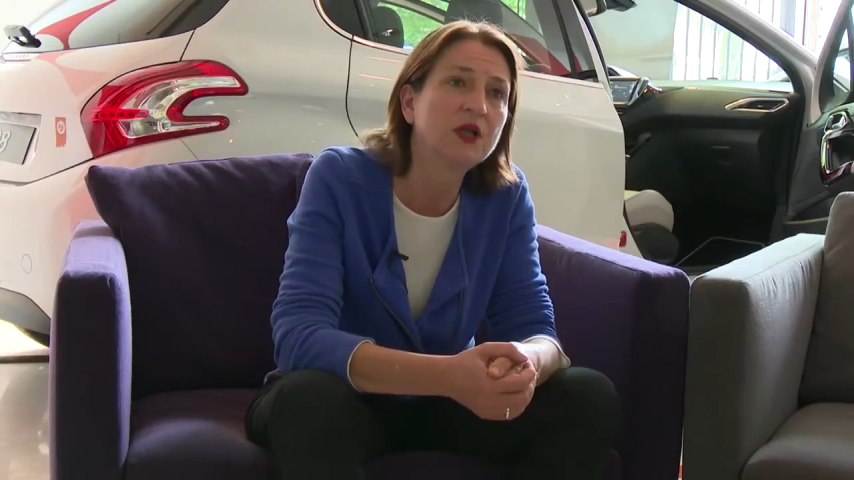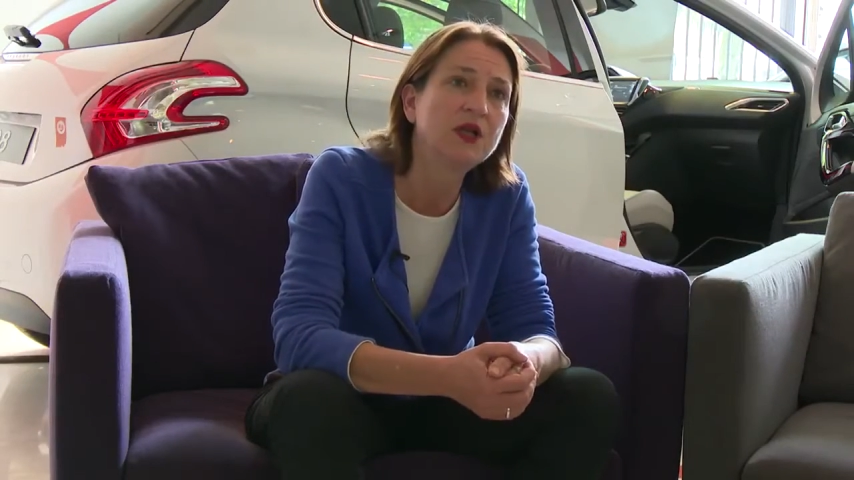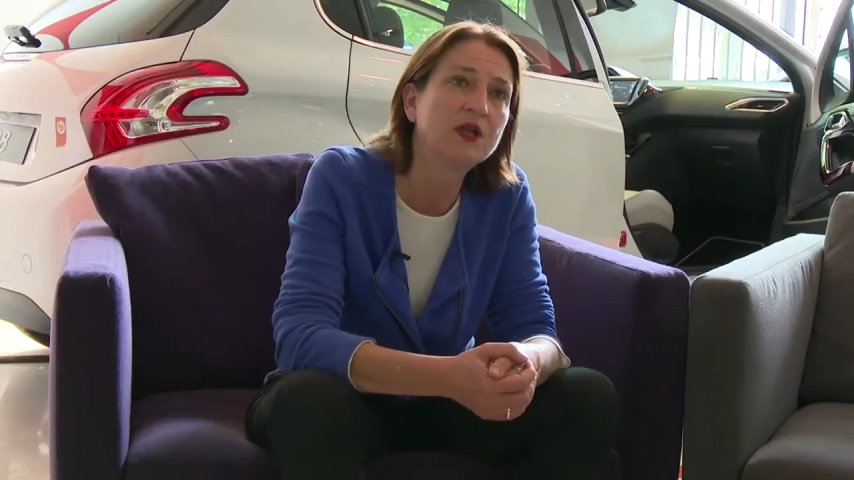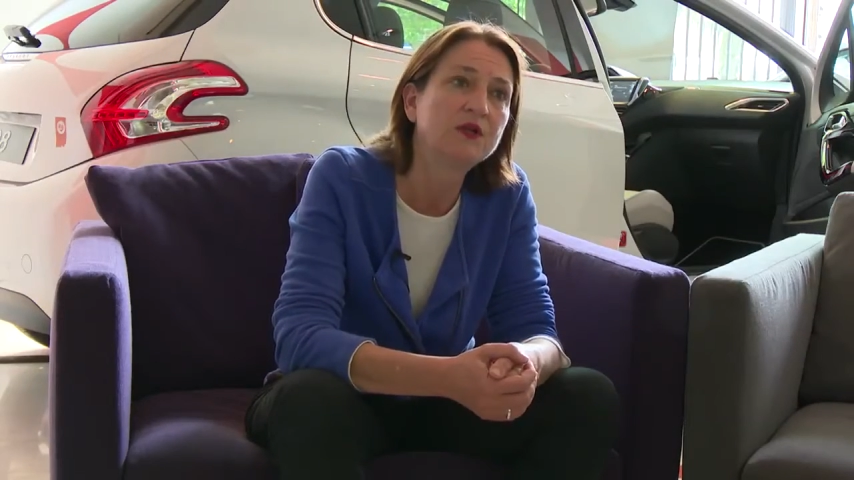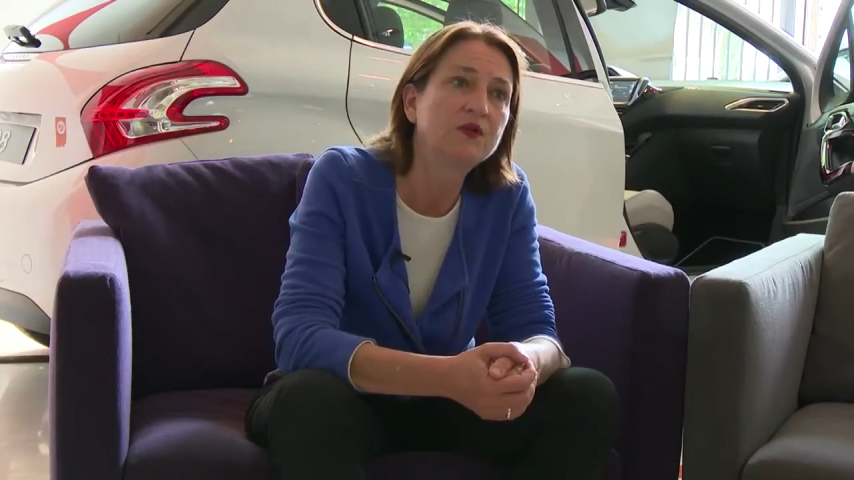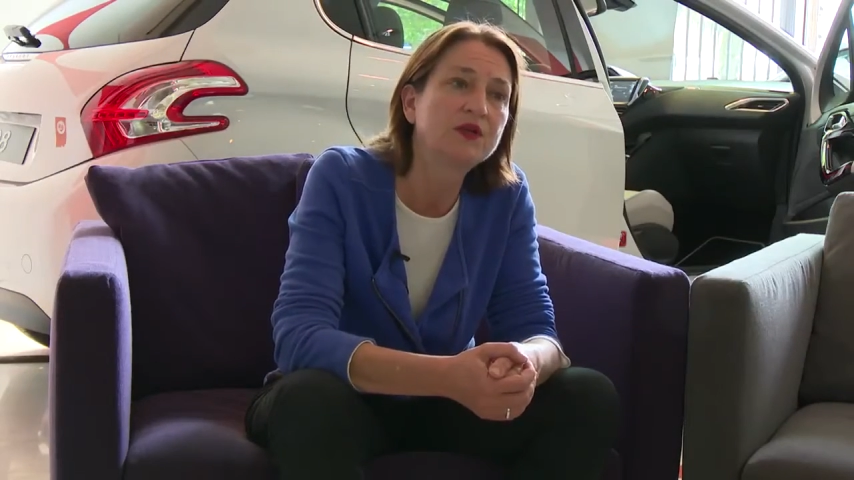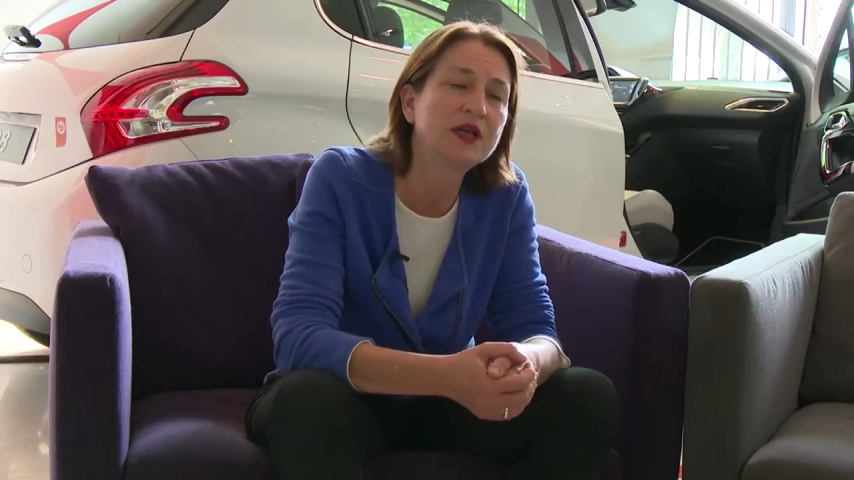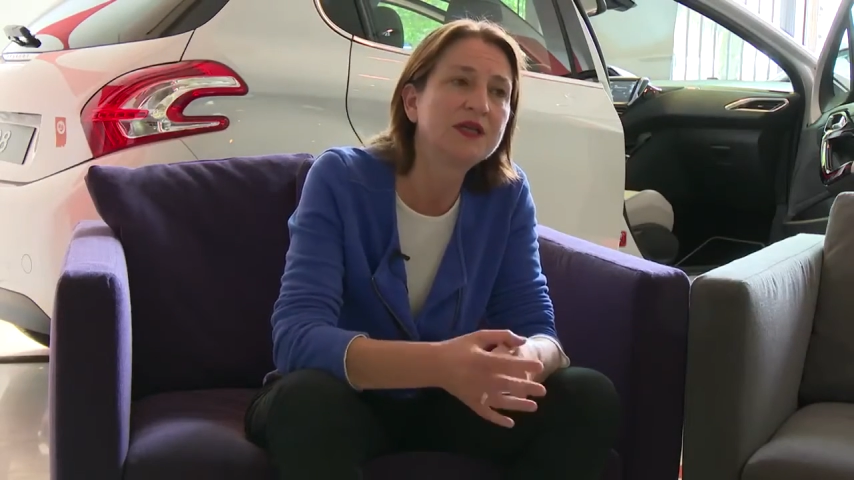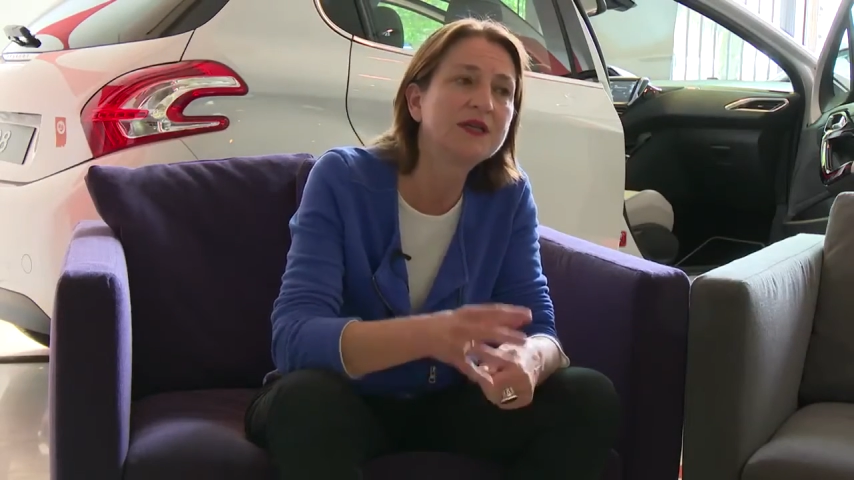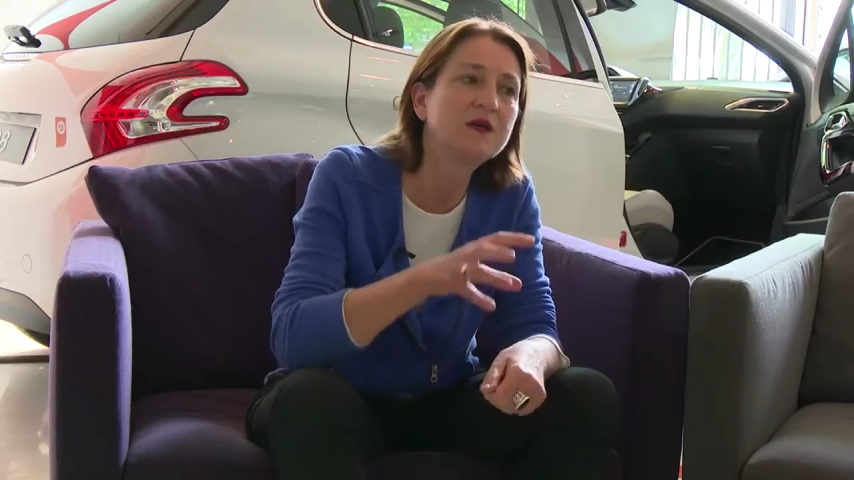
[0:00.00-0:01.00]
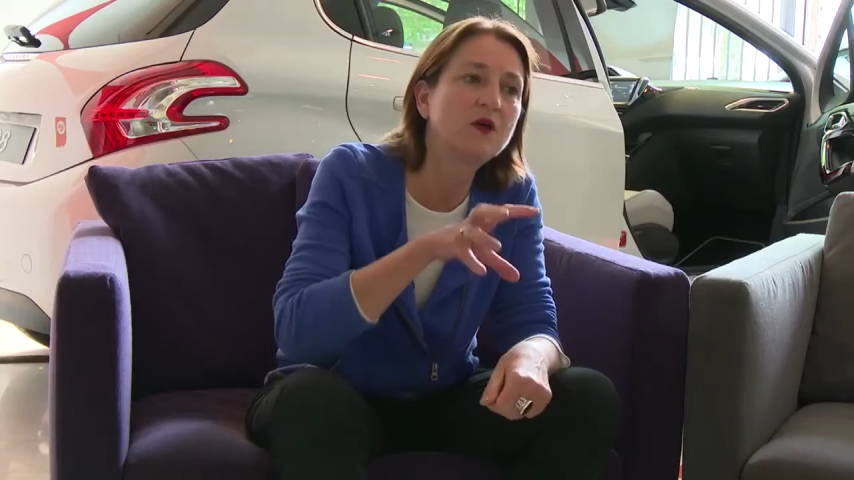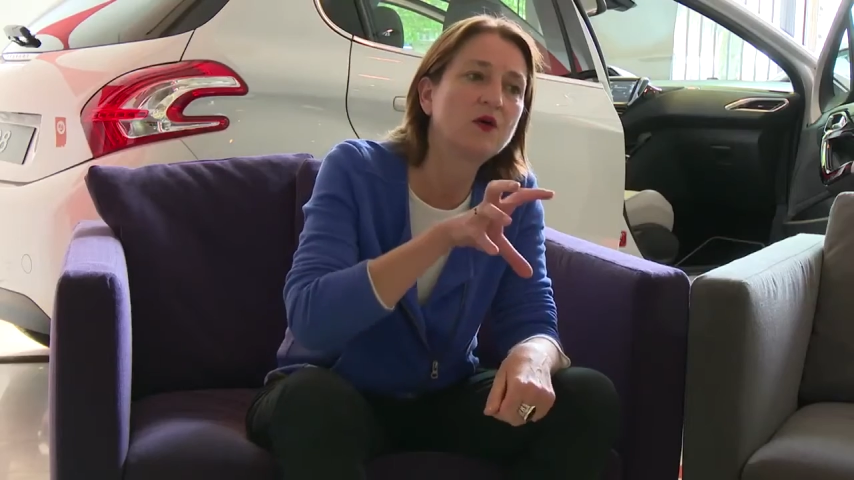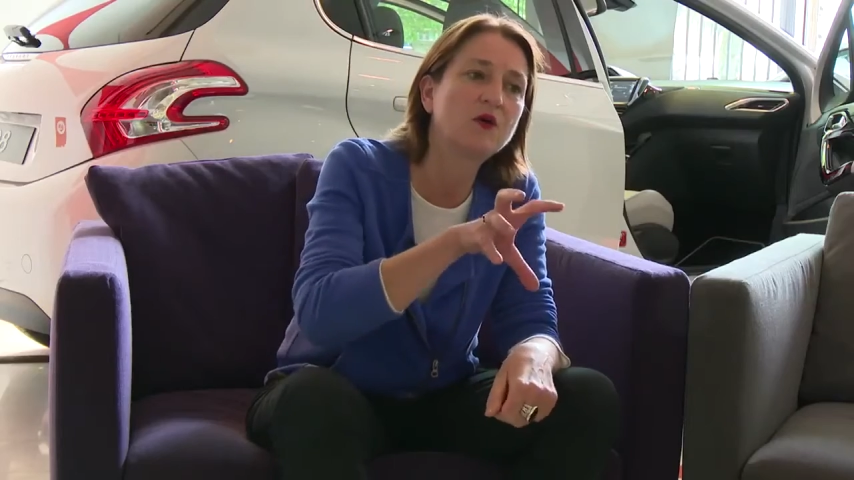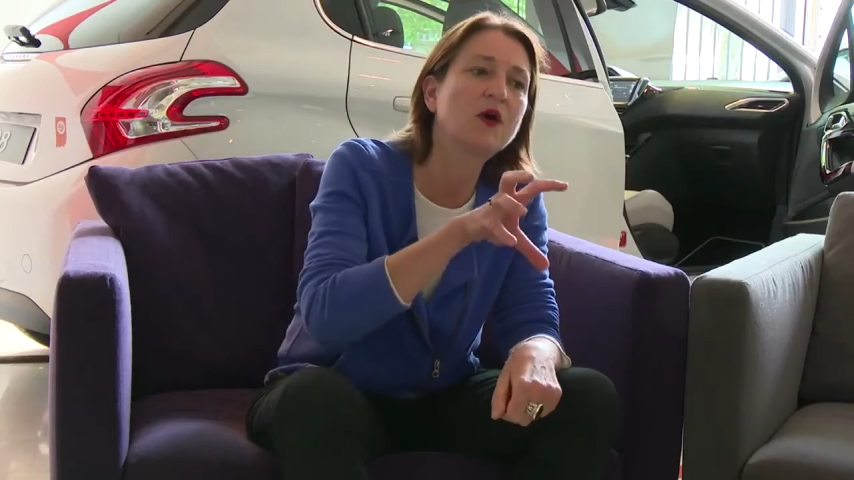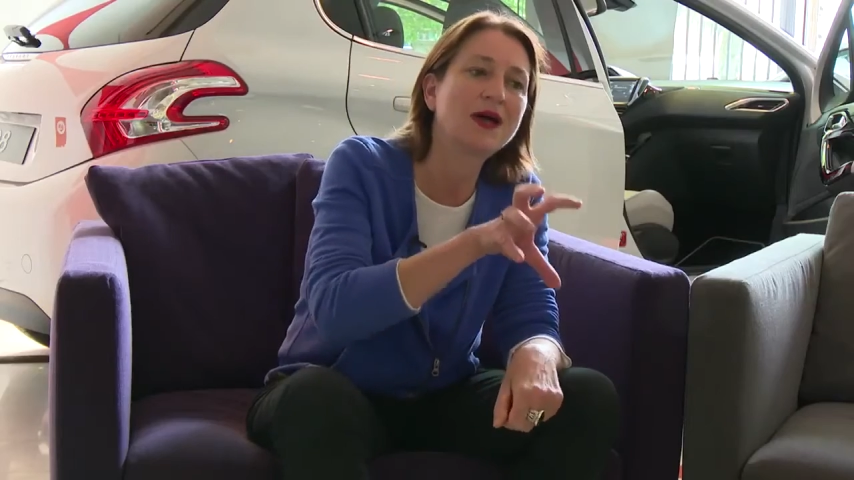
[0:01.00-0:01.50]

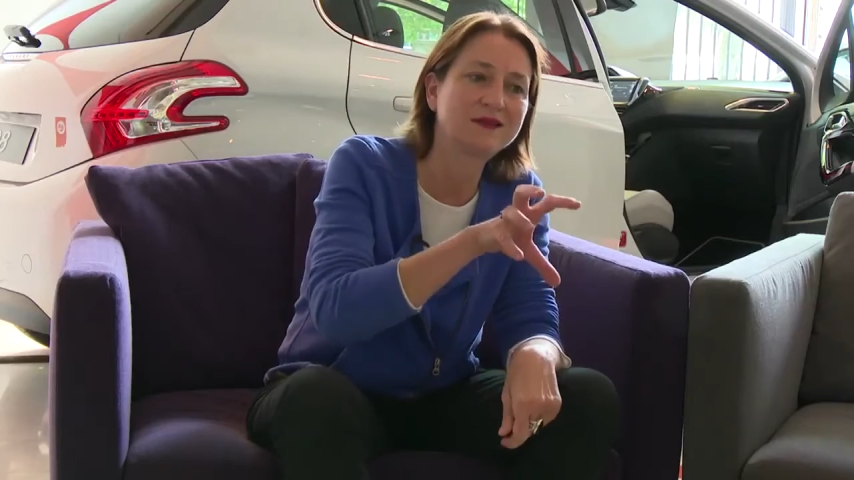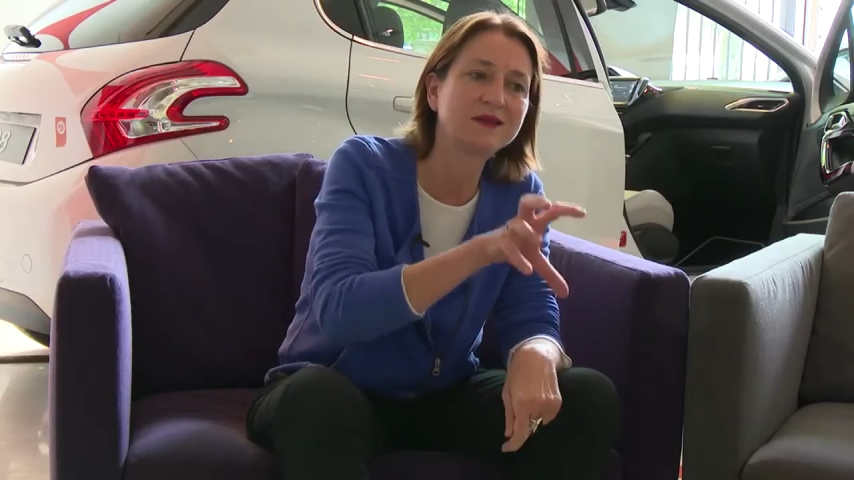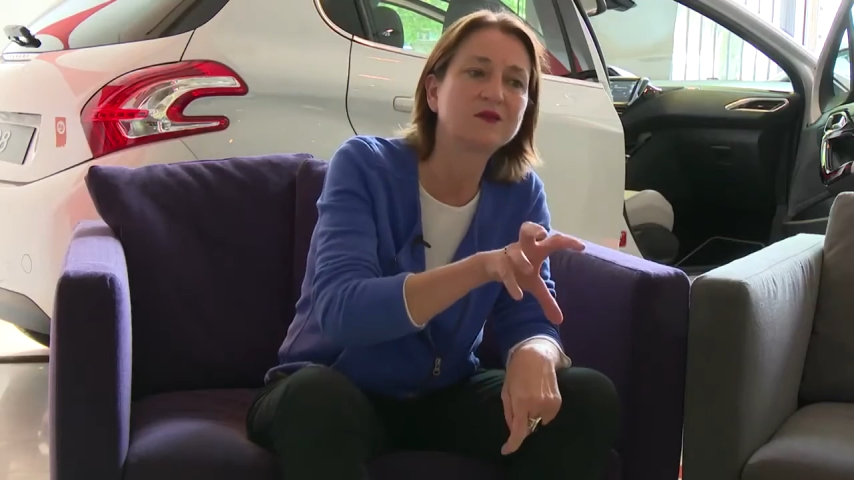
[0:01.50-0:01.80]
So